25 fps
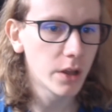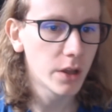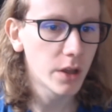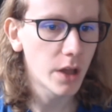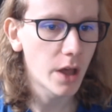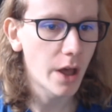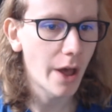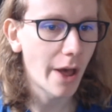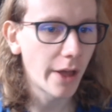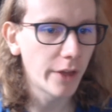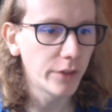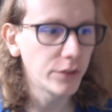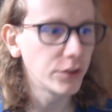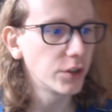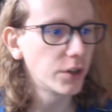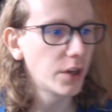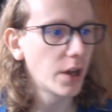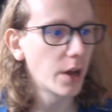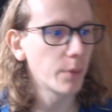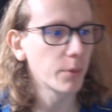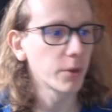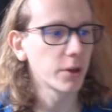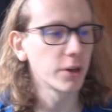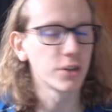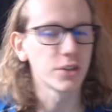and today
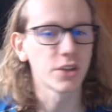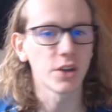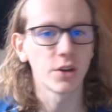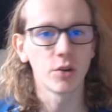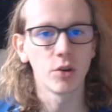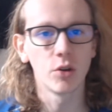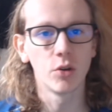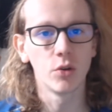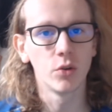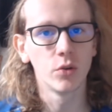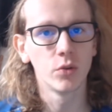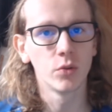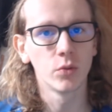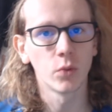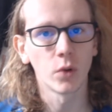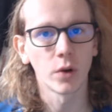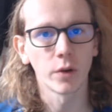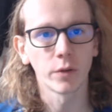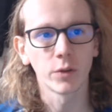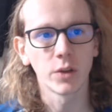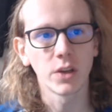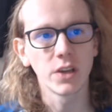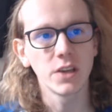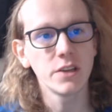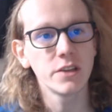I'm going to show you one of
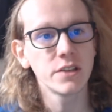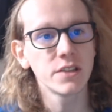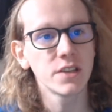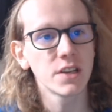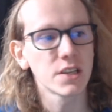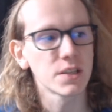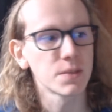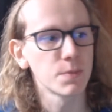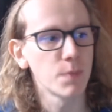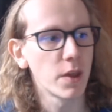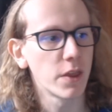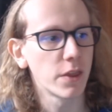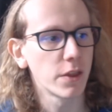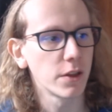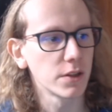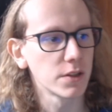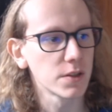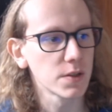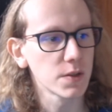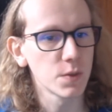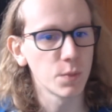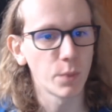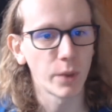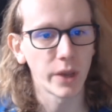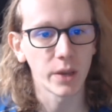the easiest methods
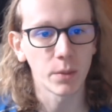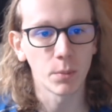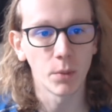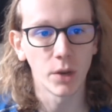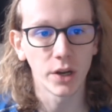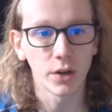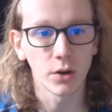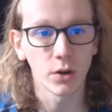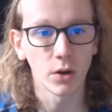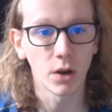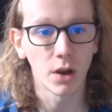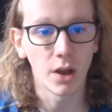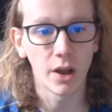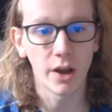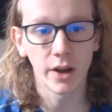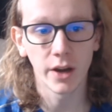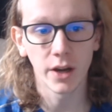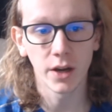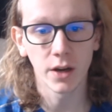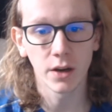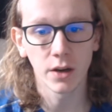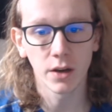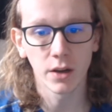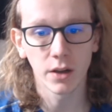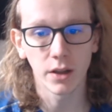to make money
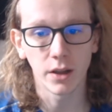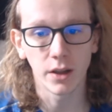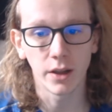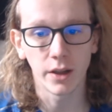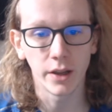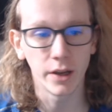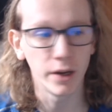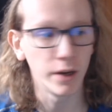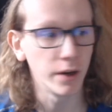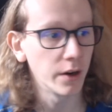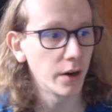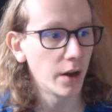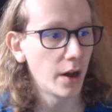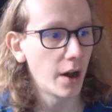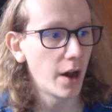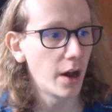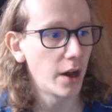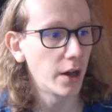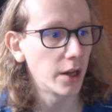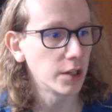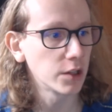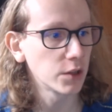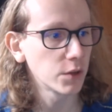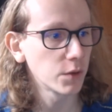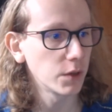online in
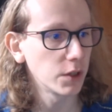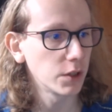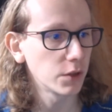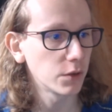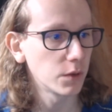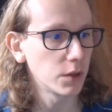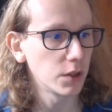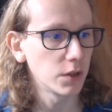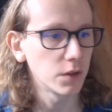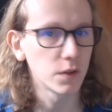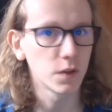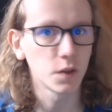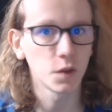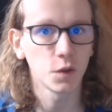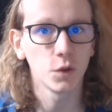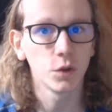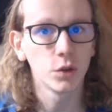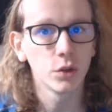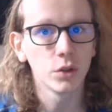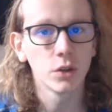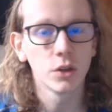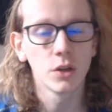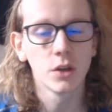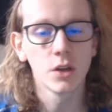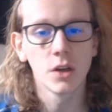2022.
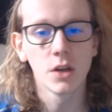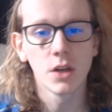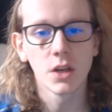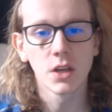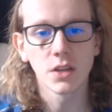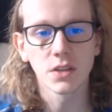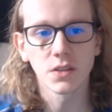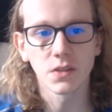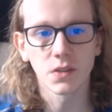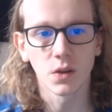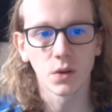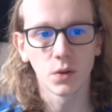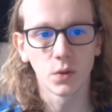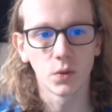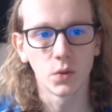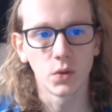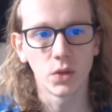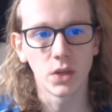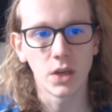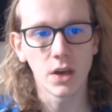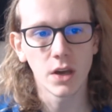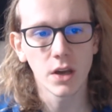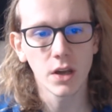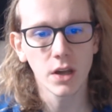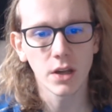So
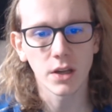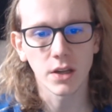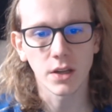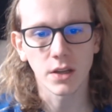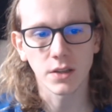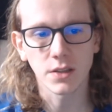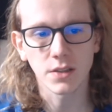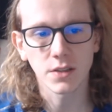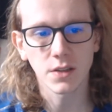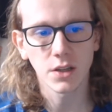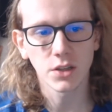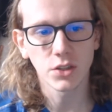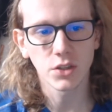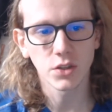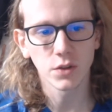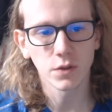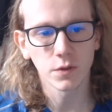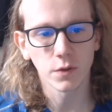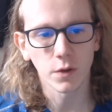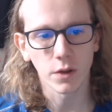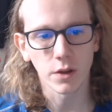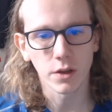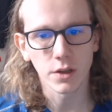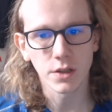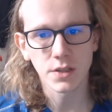yeah, stay tuned
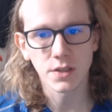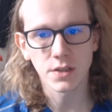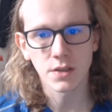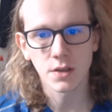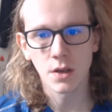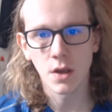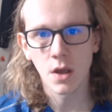for this.